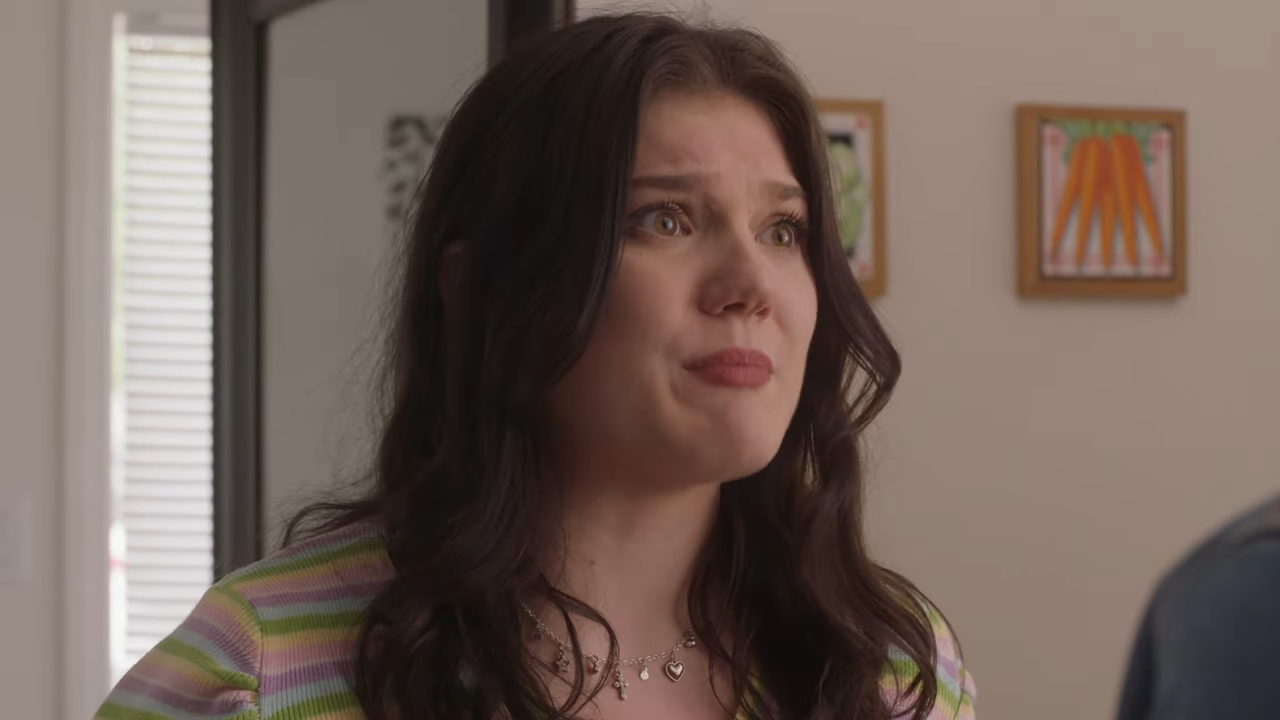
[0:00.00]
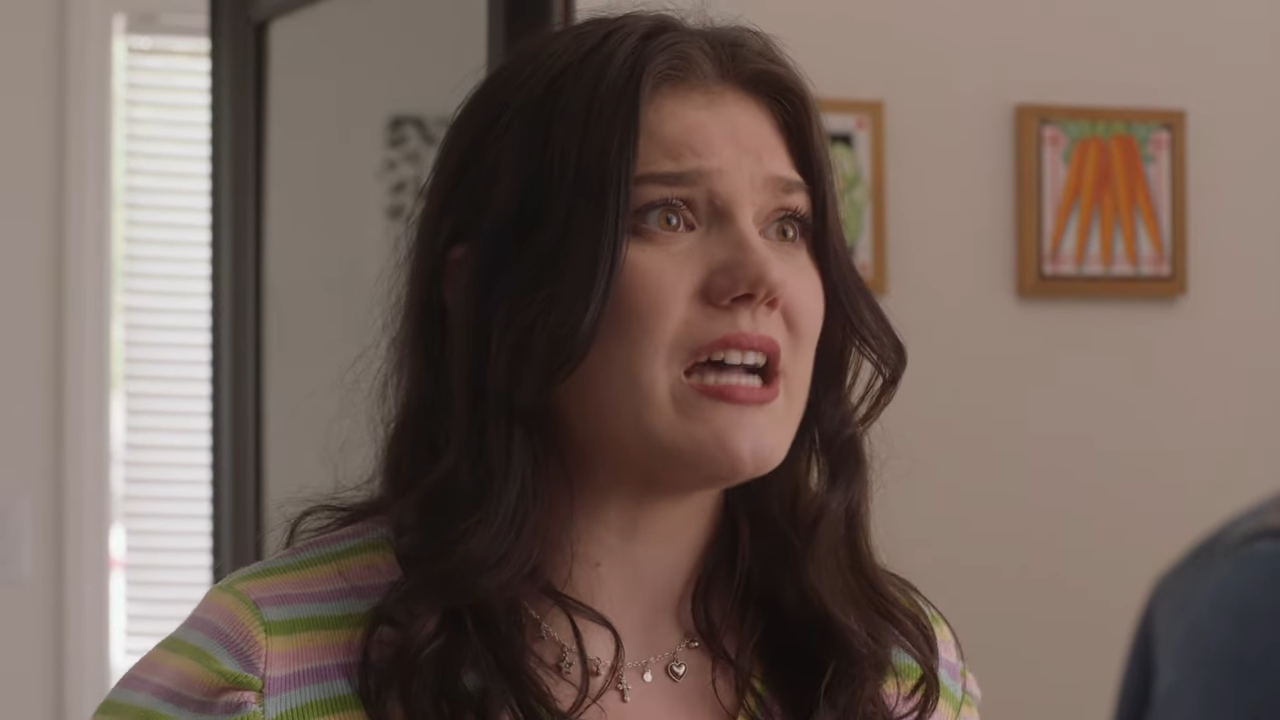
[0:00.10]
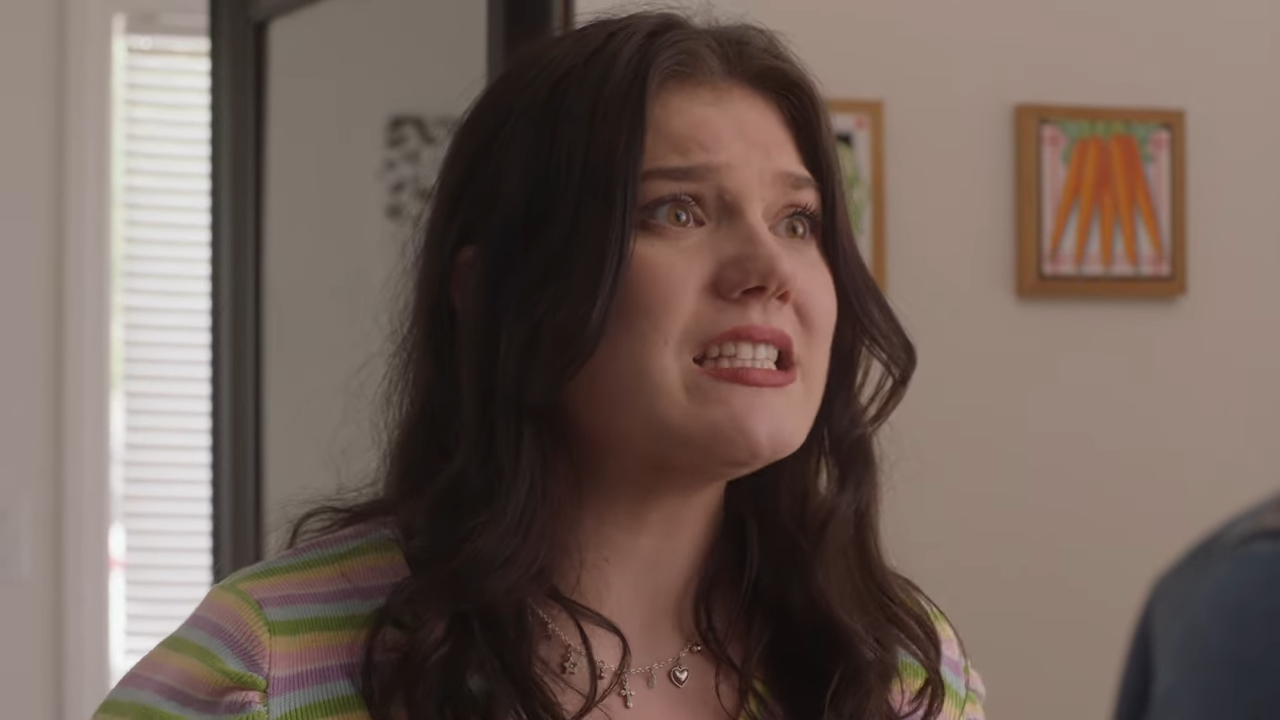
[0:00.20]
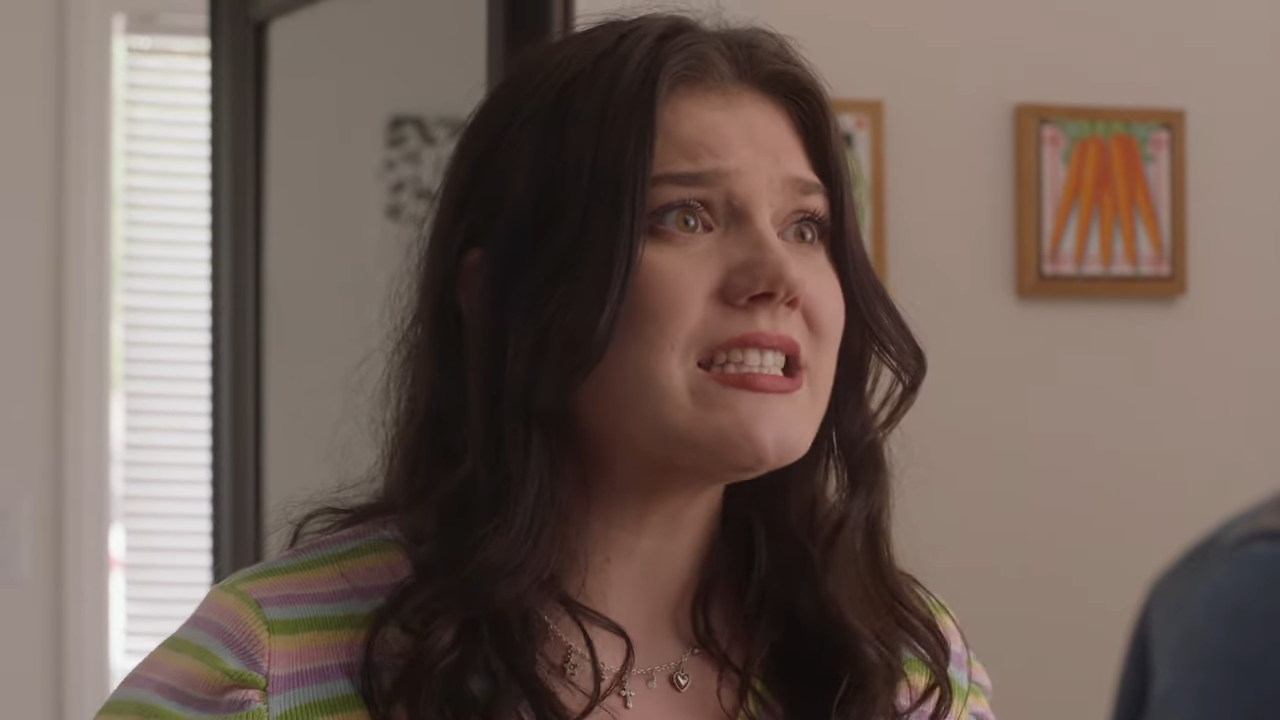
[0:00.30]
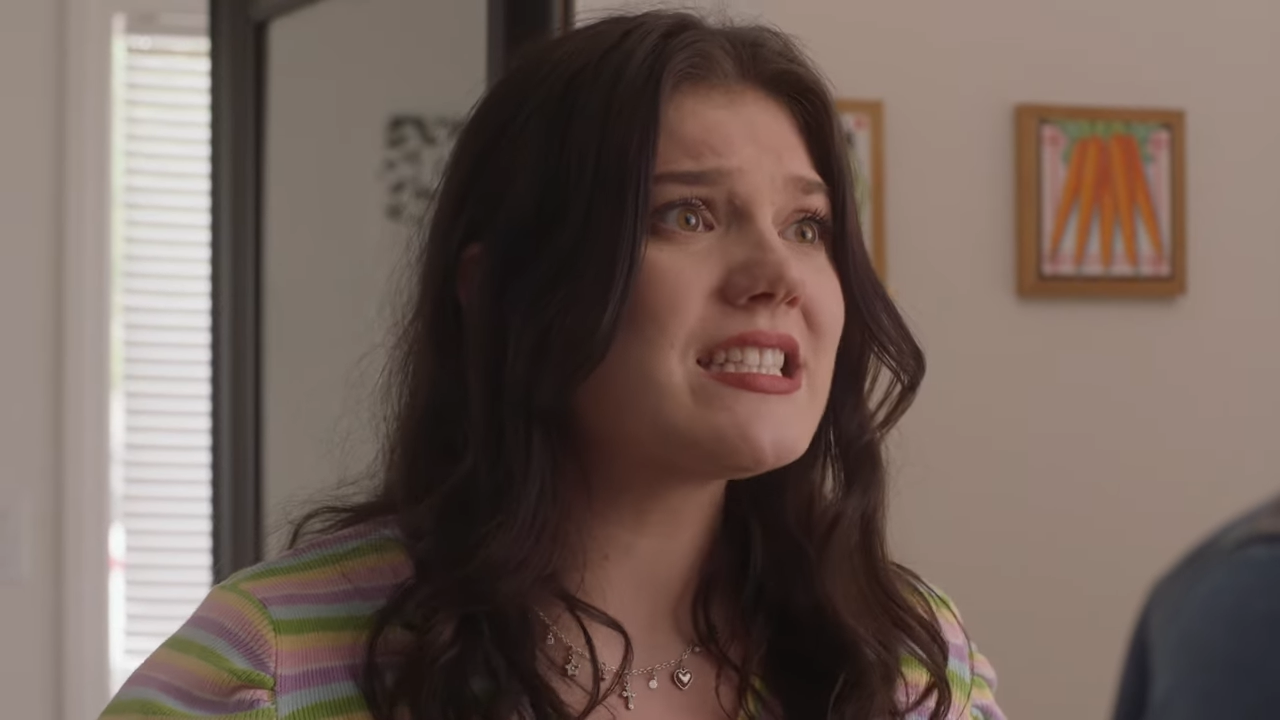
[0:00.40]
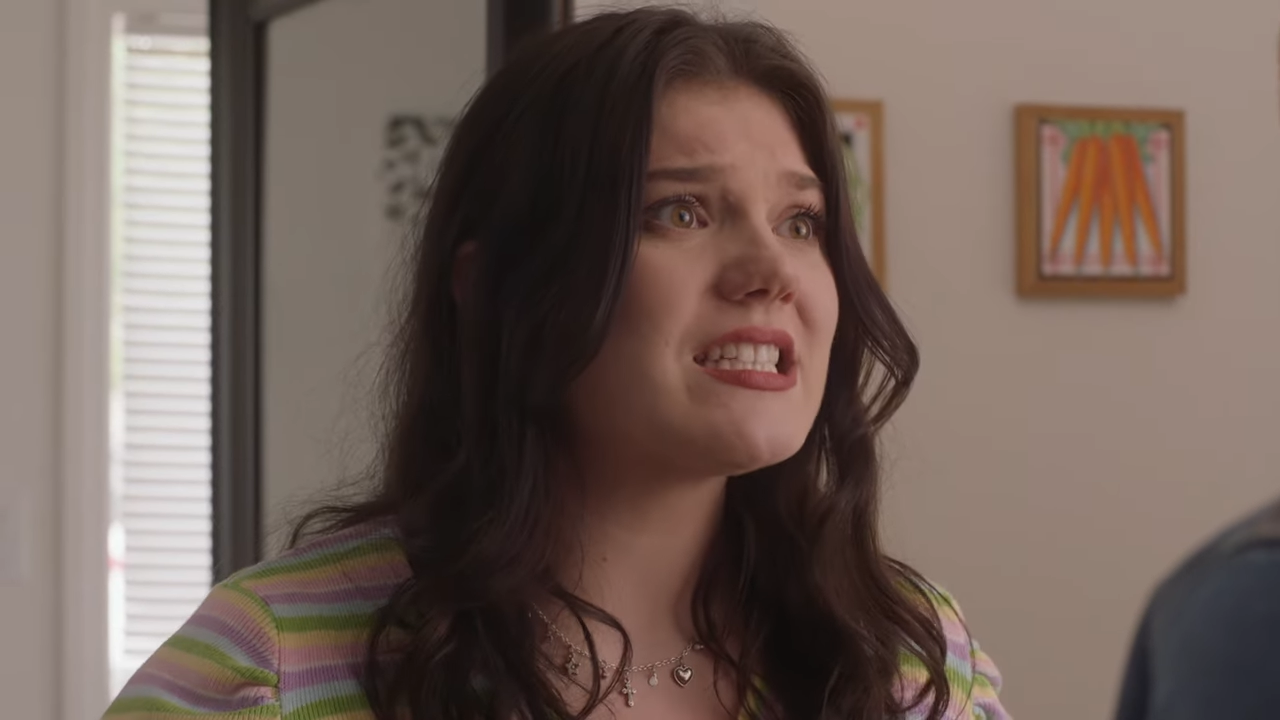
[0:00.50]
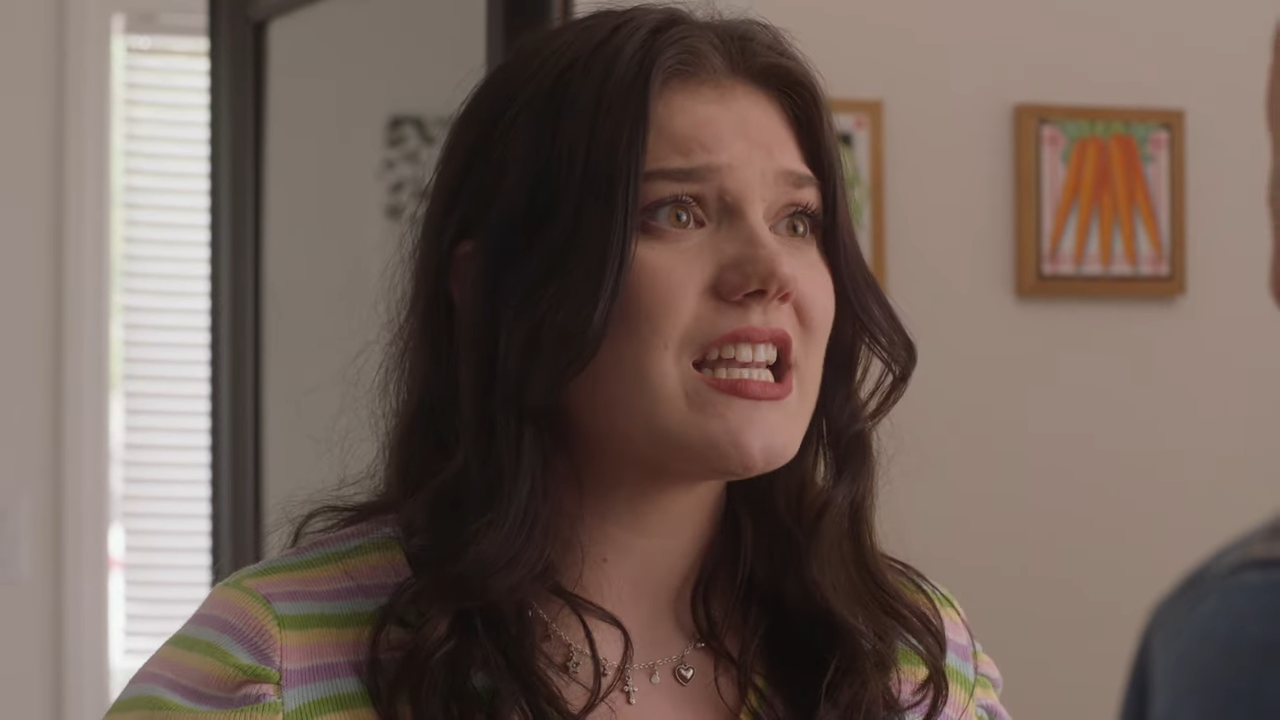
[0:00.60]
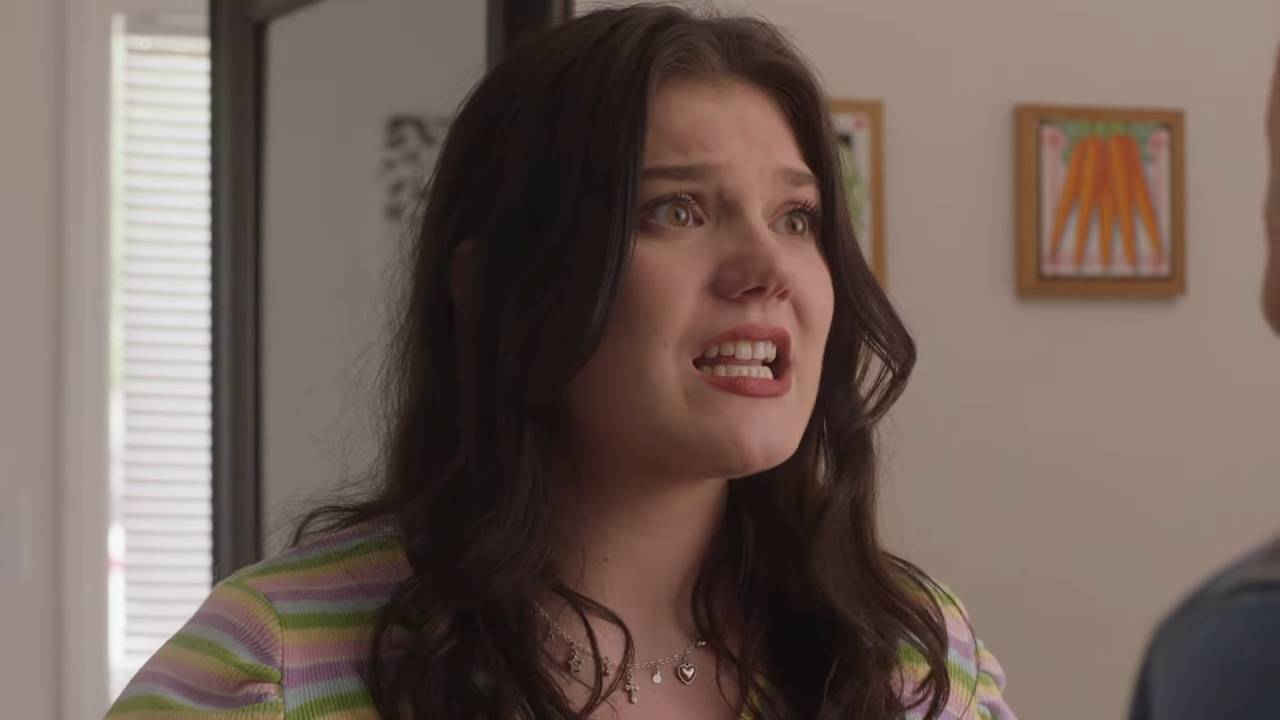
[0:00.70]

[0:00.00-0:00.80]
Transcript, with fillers: months.